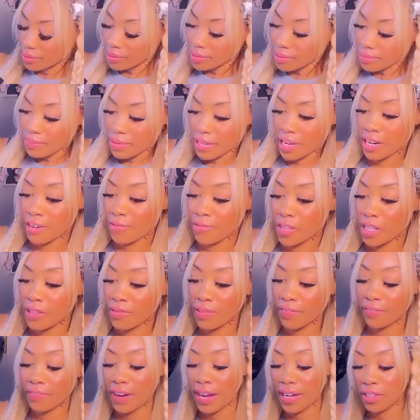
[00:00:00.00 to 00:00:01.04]

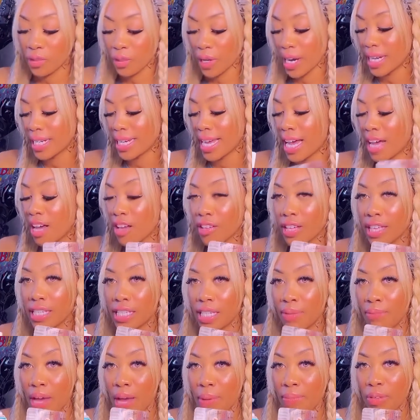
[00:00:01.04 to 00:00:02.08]
right now because they
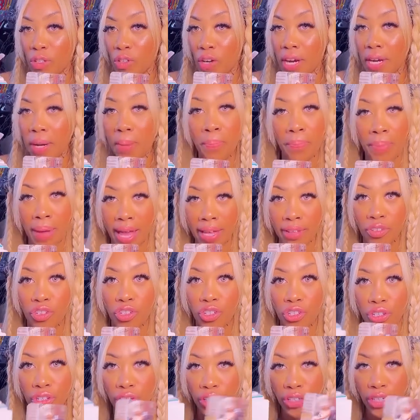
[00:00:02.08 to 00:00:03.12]
might be trying to
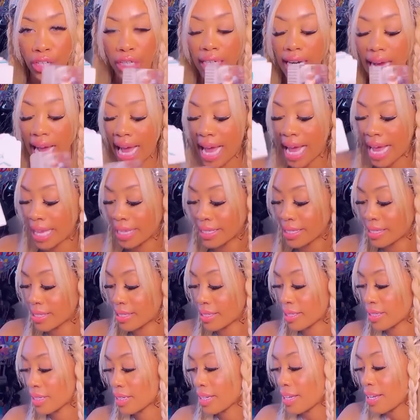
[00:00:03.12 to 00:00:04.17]
bench your ass.
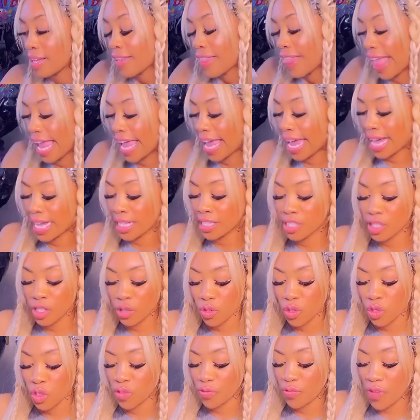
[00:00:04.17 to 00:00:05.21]
And so
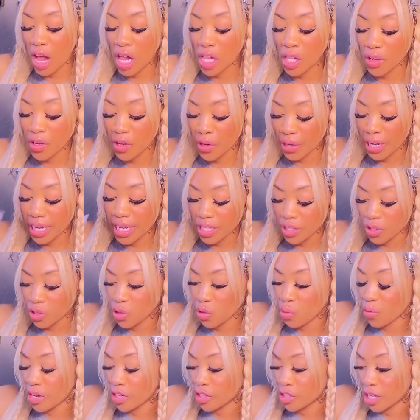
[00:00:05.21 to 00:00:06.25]
just follow your
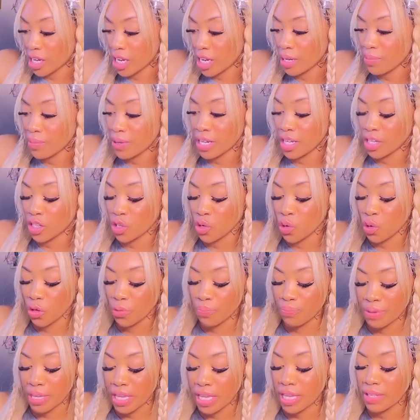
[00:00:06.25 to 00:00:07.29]
intuition because you are
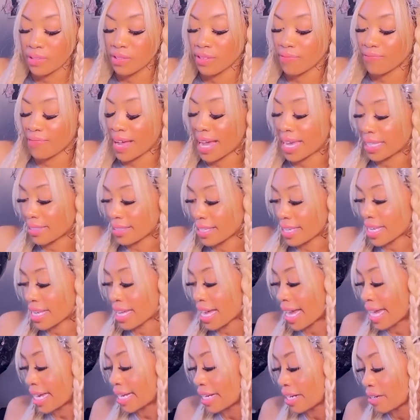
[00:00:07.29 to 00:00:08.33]
being divinely
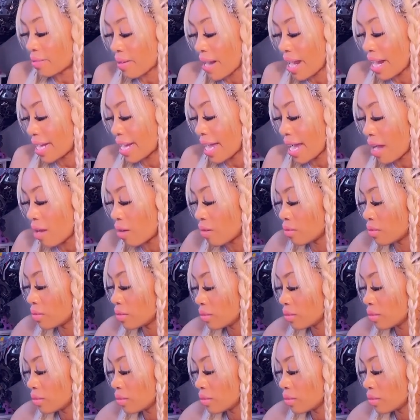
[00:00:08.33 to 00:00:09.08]
guided right now.